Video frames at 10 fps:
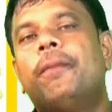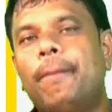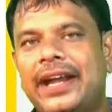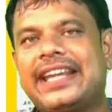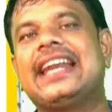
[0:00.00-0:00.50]

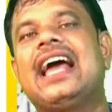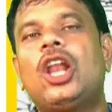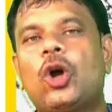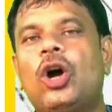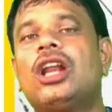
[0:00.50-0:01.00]

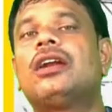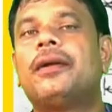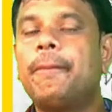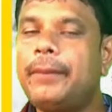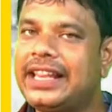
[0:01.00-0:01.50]
material or
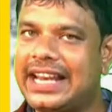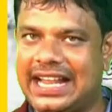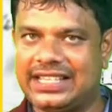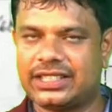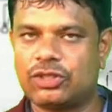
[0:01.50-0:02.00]

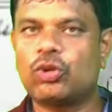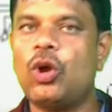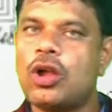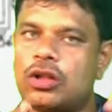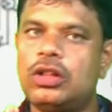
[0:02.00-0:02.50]
minerals.
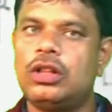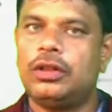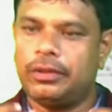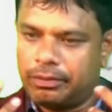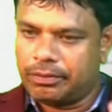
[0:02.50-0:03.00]
So
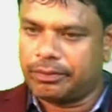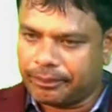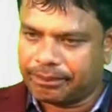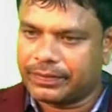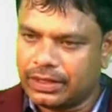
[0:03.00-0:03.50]

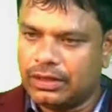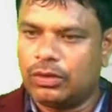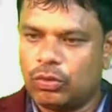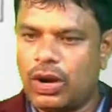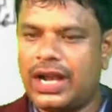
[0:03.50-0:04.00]

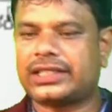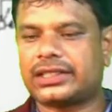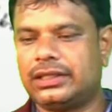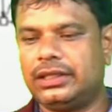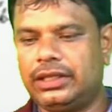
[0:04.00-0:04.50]
what
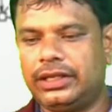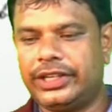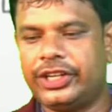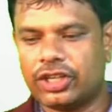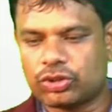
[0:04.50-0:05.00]

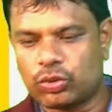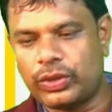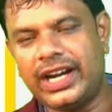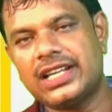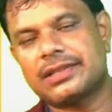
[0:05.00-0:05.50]
dear
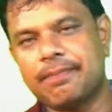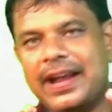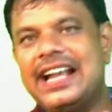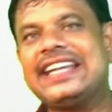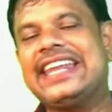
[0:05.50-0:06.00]
students,
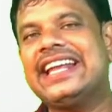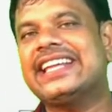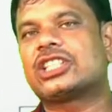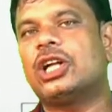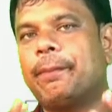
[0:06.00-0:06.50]
melting
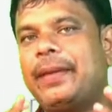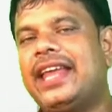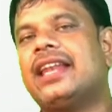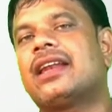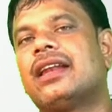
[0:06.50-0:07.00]
is the
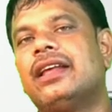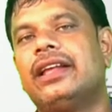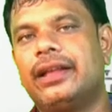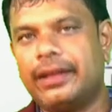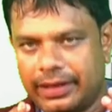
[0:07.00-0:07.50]
main
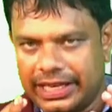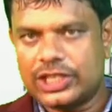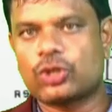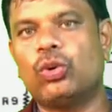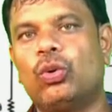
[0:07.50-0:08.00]

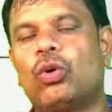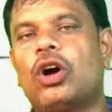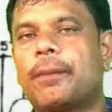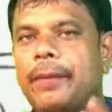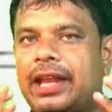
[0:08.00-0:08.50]
issue
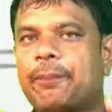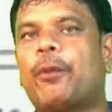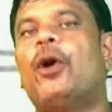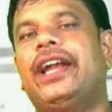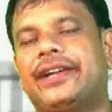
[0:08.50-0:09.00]
or main
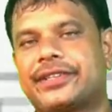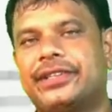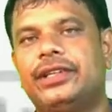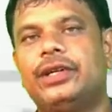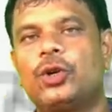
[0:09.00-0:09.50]
point
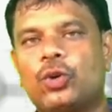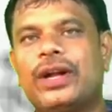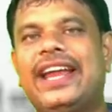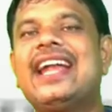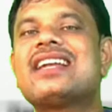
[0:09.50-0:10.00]
to
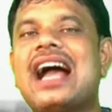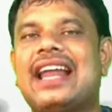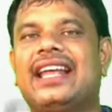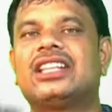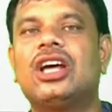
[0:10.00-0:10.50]
get
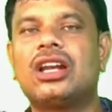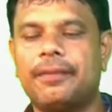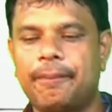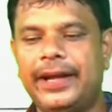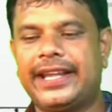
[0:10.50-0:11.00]
another
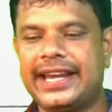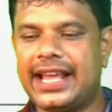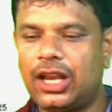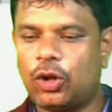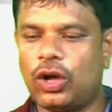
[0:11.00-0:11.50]

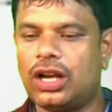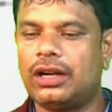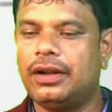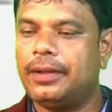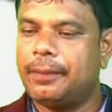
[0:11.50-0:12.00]
material or
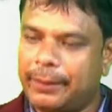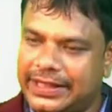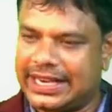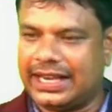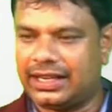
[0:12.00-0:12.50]

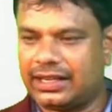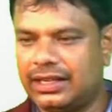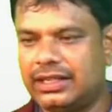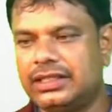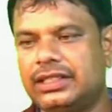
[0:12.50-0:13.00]
mineral.
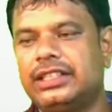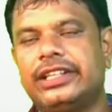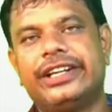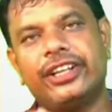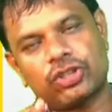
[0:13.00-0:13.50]

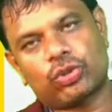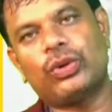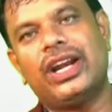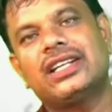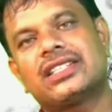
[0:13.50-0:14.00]
Dear
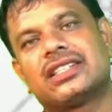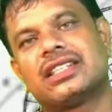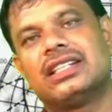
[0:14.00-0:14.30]
students,